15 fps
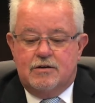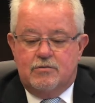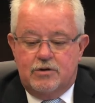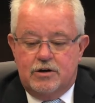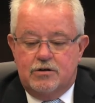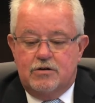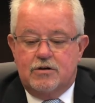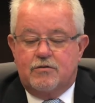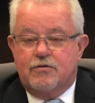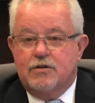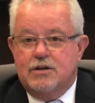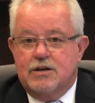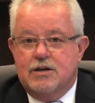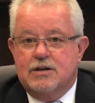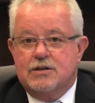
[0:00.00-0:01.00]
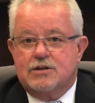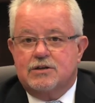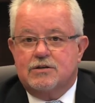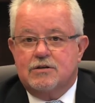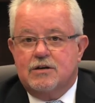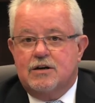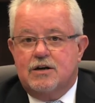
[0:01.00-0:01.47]
We look for
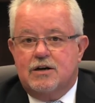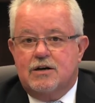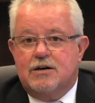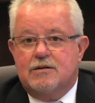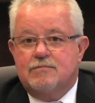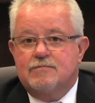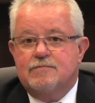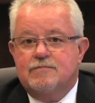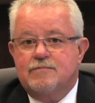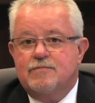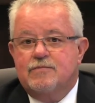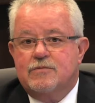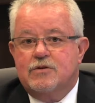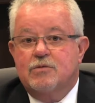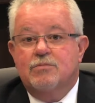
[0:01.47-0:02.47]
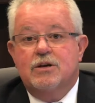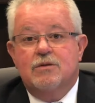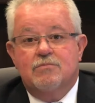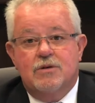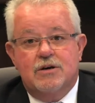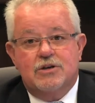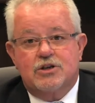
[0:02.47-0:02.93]
this to
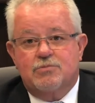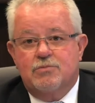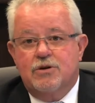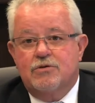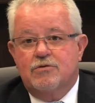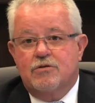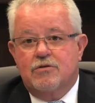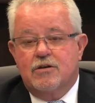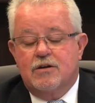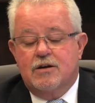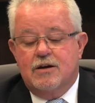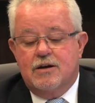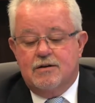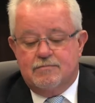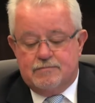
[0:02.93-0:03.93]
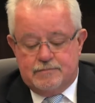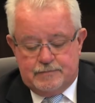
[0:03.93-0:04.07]
be much smoother than that.